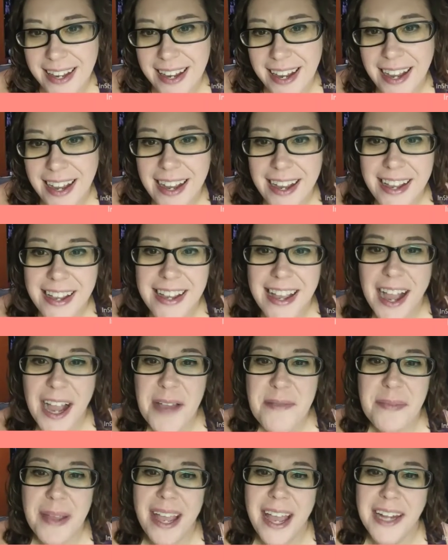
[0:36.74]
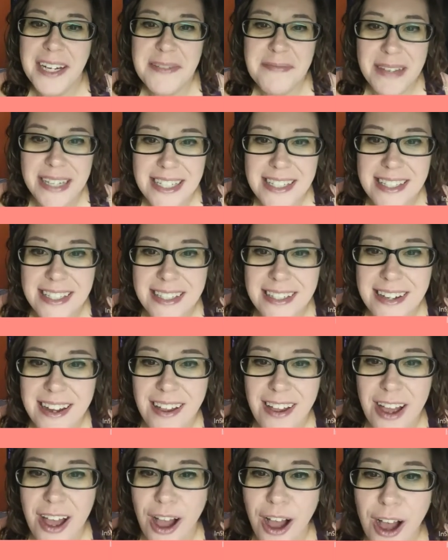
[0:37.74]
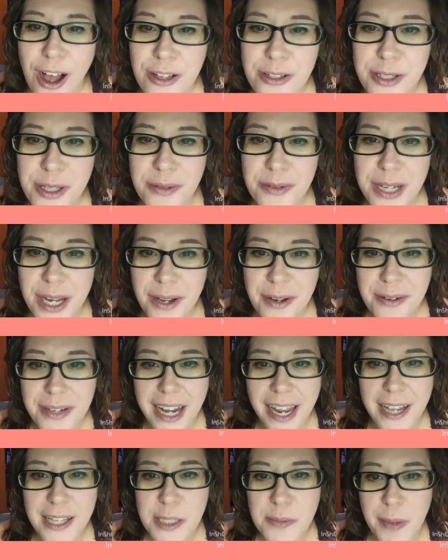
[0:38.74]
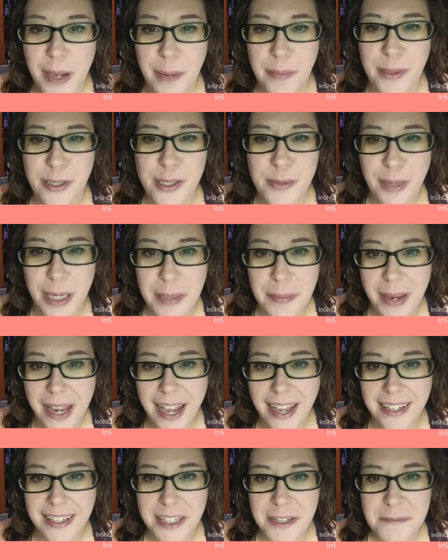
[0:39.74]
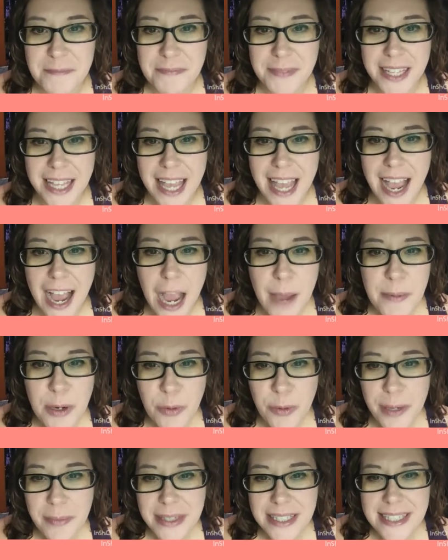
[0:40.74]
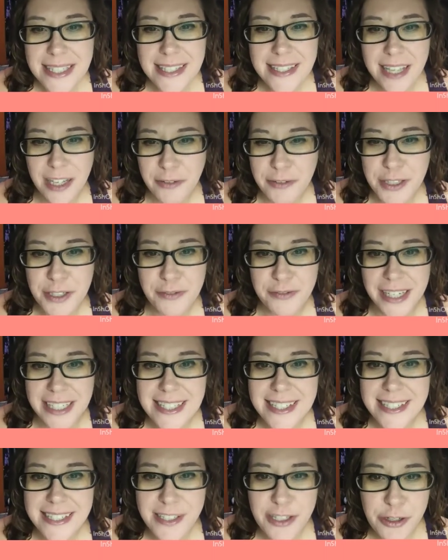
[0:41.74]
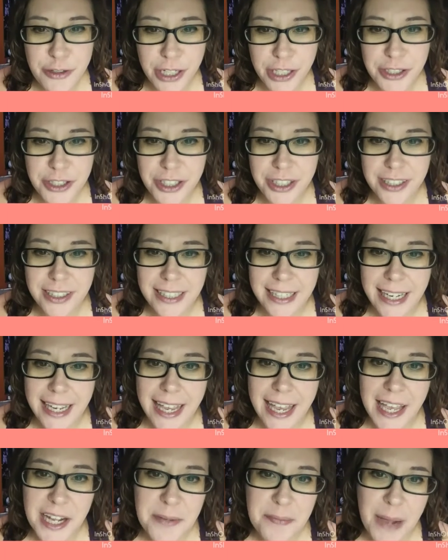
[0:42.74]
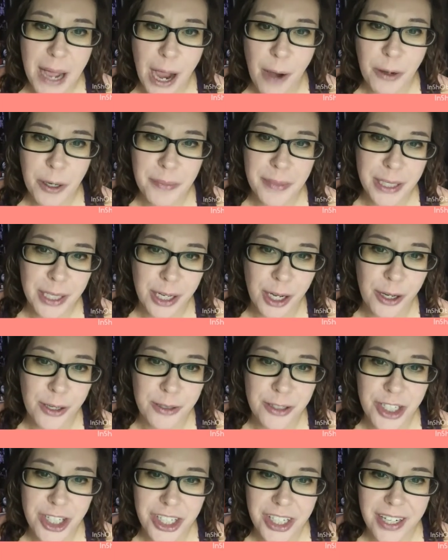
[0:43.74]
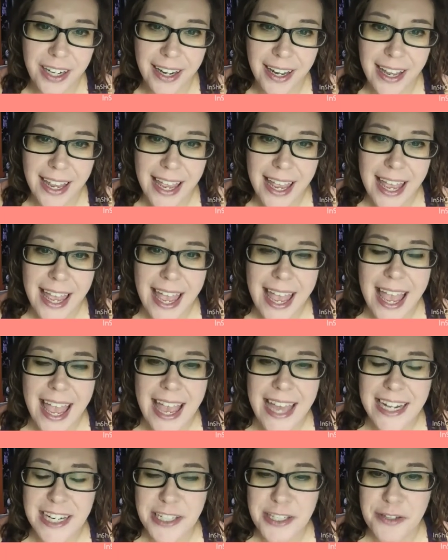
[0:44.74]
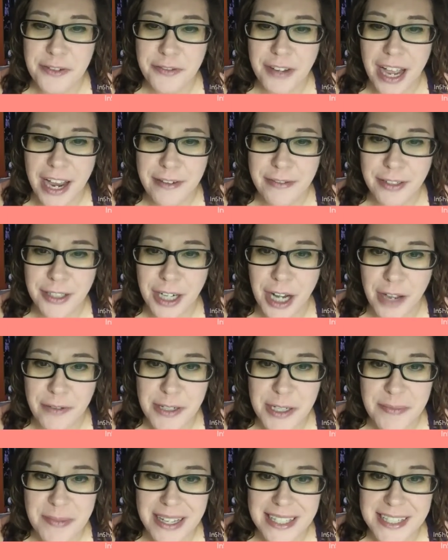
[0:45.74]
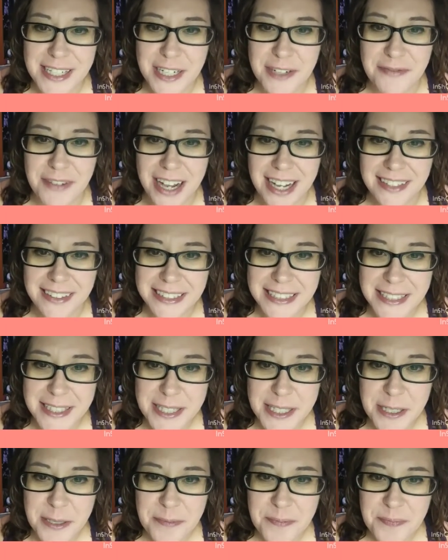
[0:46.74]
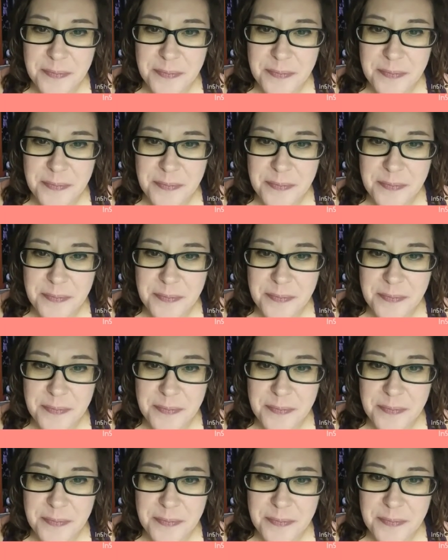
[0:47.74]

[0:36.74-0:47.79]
Hi, I'm Patti Mason, also known as Pepperspray Patti. I'm a women's self-defense instructor, an empowerment coach, and a survivor of domestic violence.